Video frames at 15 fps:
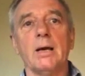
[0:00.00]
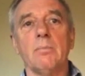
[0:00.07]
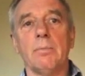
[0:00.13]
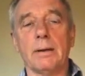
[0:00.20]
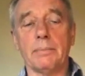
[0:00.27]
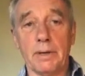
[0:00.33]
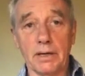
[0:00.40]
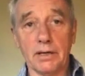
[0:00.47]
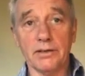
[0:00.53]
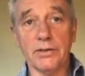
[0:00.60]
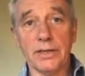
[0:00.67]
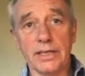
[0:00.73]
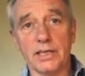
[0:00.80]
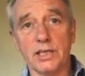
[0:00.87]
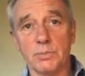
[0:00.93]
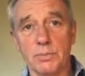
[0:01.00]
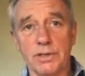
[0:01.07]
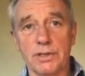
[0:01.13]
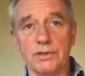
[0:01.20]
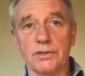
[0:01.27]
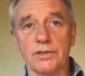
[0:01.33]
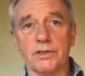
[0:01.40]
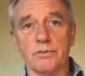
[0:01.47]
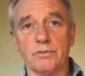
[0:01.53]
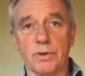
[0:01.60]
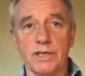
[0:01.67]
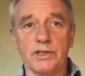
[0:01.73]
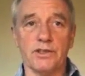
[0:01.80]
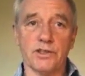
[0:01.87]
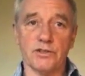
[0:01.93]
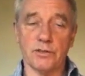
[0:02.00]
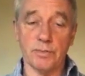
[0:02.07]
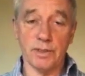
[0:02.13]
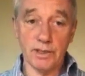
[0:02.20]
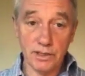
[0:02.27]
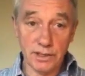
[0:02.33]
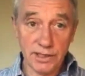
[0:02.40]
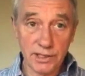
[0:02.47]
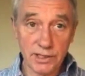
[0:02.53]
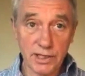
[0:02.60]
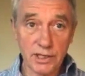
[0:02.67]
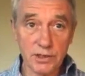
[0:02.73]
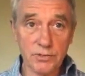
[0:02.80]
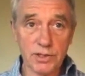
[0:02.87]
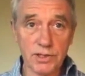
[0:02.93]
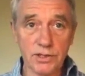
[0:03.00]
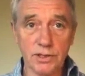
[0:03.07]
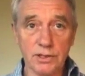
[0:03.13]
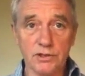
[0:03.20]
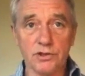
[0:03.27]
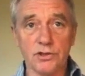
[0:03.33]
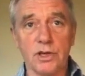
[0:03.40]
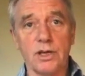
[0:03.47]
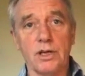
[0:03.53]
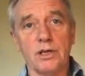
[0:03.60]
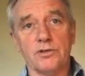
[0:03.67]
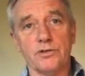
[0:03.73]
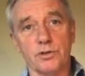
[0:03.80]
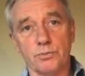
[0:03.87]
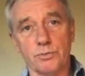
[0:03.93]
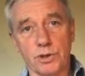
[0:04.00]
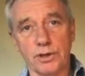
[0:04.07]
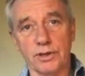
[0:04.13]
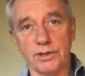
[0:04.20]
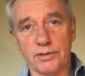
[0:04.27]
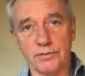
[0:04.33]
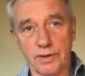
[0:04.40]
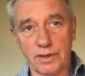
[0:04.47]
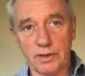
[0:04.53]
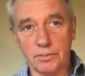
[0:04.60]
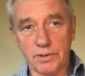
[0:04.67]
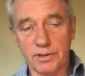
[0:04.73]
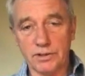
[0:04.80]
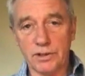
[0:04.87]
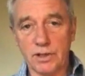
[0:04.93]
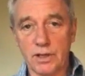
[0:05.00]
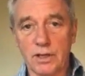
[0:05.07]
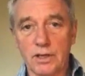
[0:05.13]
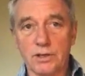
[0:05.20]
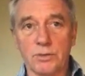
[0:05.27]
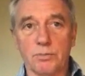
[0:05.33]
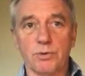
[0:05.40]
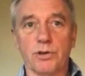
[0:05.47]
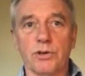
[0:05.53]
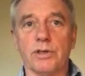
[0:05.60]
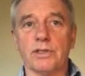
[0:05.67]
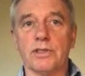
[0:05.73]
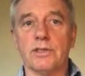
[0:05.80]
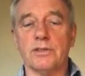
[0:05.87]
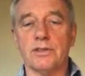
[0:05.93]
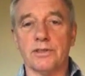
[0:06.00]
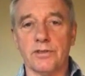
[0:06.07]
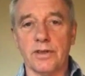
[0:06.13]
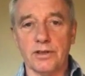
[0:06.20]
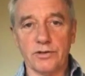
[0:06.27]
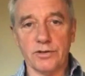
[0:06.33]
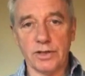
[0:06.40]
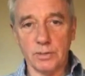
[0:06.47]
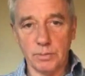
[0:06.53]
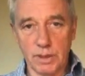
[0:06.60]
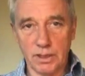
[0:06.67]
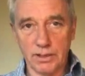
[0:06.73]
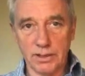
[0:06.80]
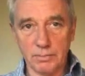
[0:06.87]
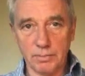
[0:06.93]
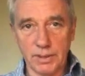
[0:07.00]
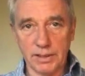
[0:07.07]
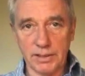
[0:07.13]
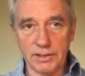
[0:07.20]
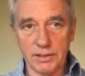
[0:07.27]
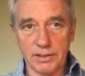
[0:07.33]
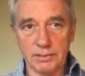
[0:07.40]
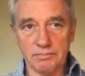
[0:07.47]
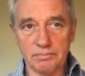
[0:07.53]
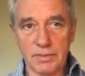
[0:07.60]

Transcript: My partnering experience ranges from early stage research through product development to products that are entering the marketplace.